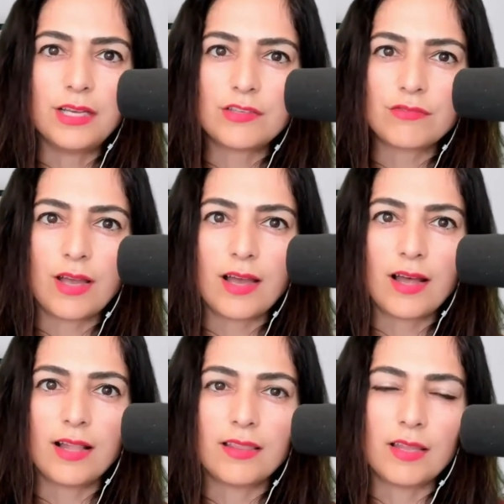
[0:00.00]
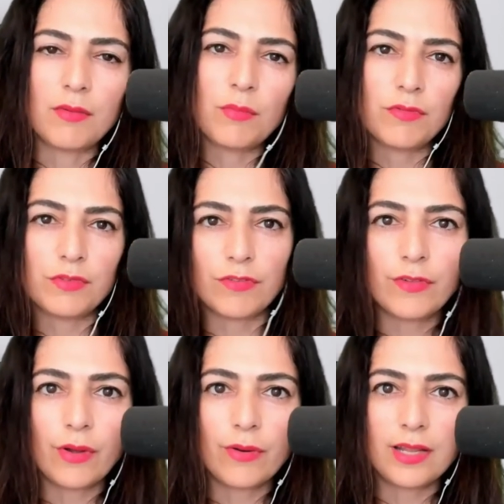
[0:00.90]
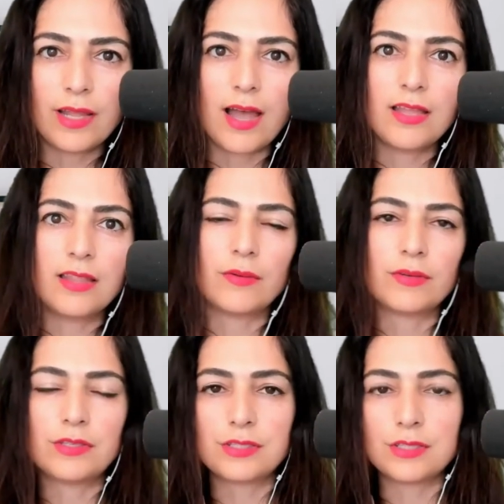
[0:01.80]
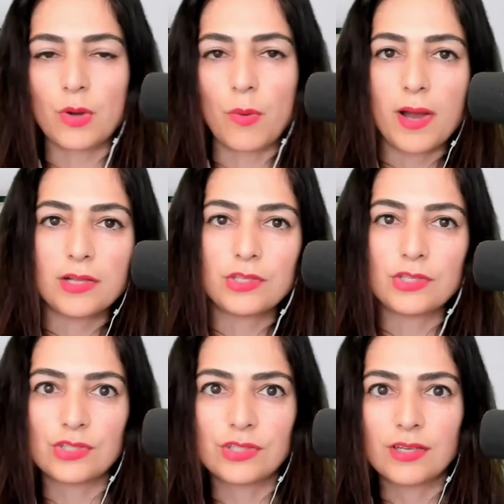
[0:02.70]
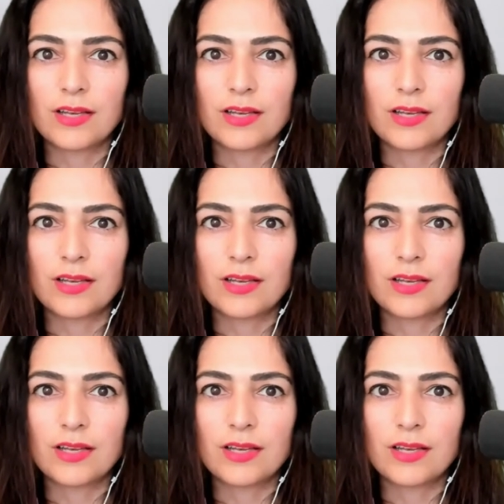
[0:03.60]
Israel and then we moved to Florida and there was so much,